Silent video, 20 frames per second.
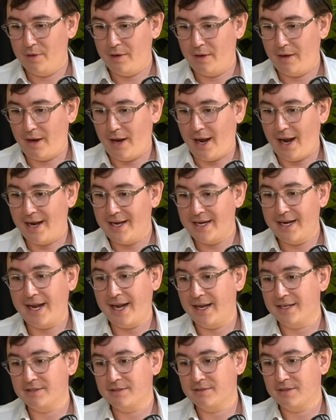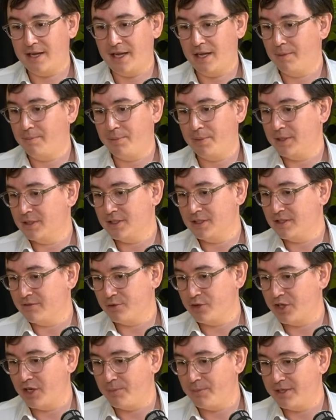I can't help a delivery
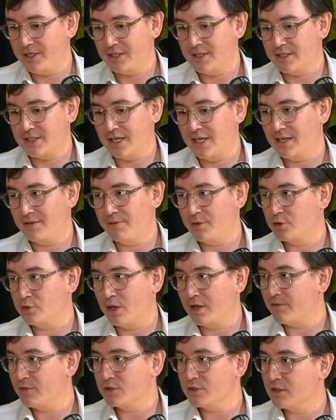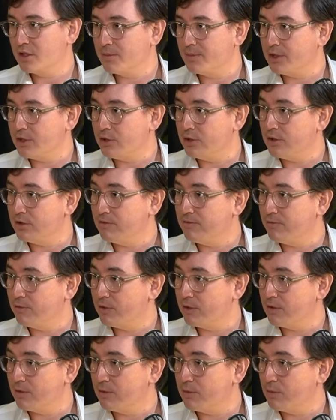company decide if a driver is going to be good for
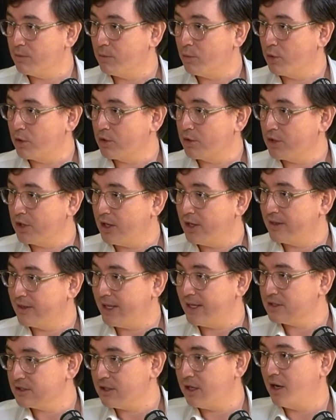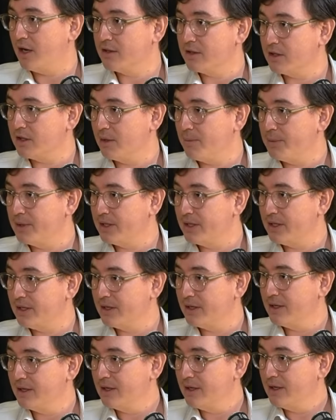the work or not. That's on the company.
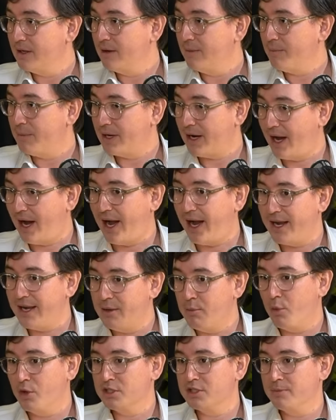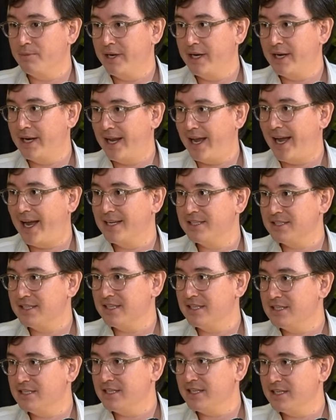But I want to make it as
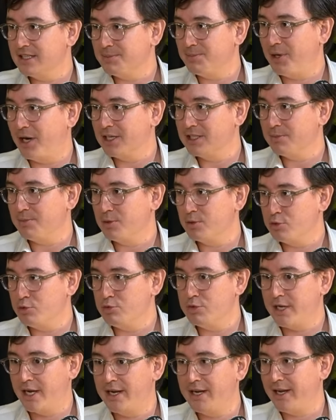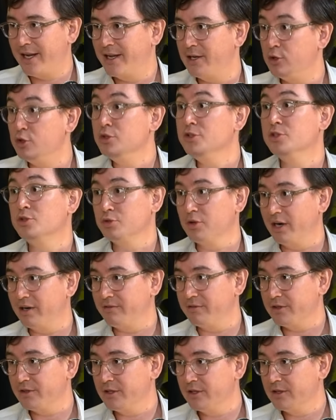easy as possible to take a good
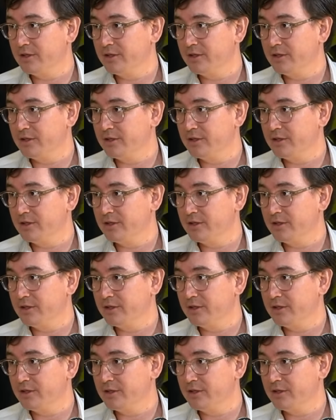driver